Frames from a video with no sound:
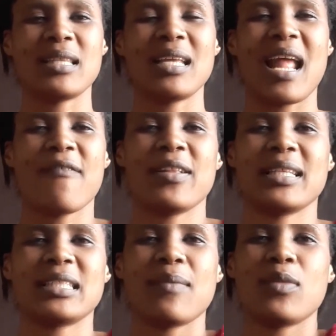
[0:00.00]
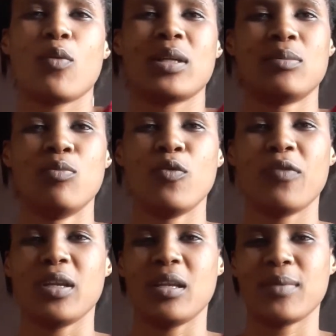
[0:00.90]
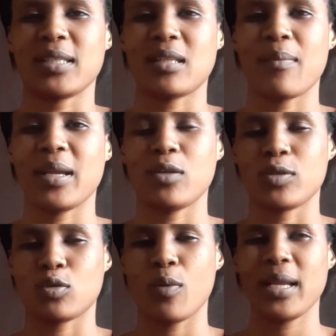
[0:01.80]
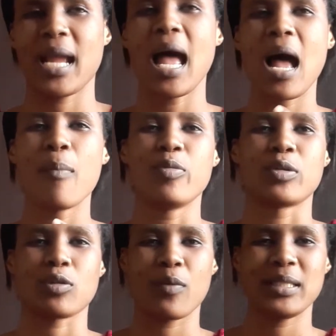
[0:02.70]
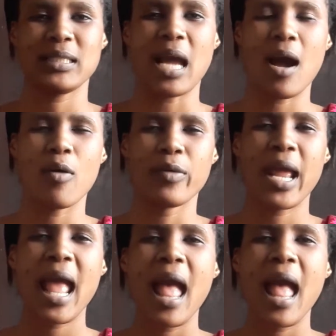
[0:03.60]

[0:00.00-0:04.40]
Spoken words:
And then I felt like something was moving in my stomach. It was going up. It was going down.